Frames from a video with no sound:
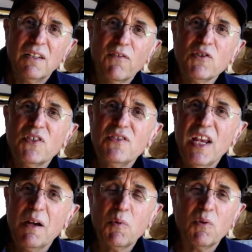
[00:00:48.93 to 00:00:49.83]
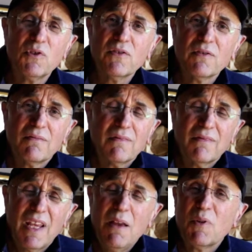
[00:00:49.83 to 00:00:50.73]
The first example just
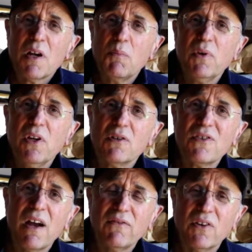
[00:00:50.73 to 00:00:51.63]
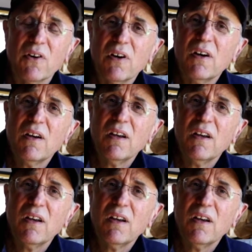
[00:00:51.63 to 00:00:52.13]
came a couple years after